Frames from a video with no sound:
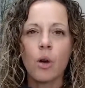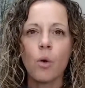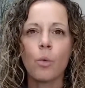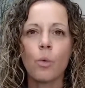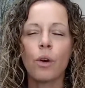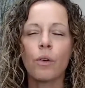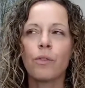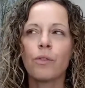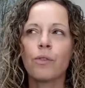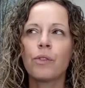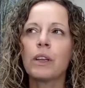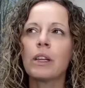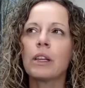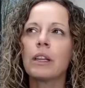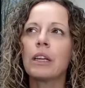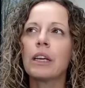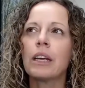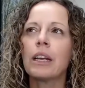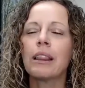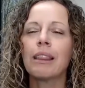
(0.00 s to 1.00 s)
We're
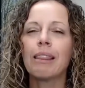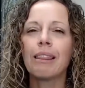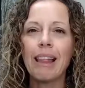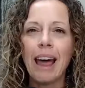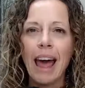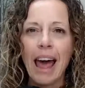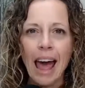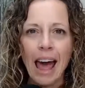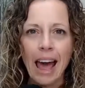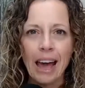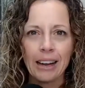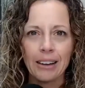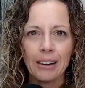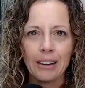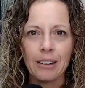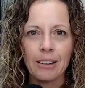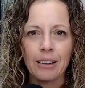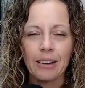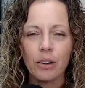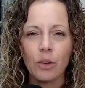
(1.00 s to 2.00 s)
feeling
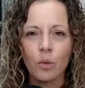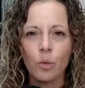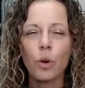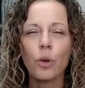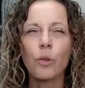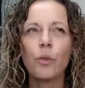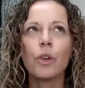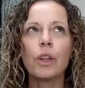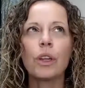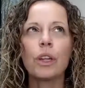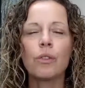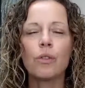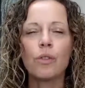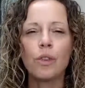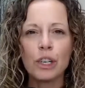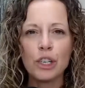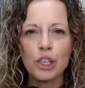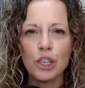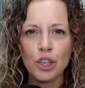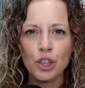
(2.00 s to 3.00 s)
lack. We're feeling
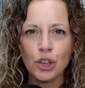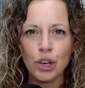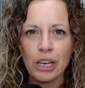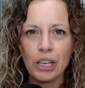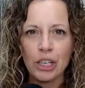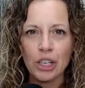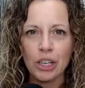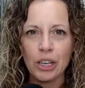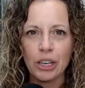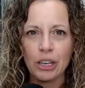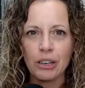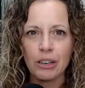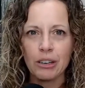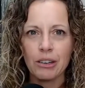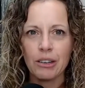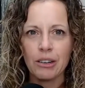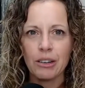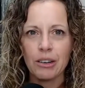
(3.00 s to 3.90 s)
frustration.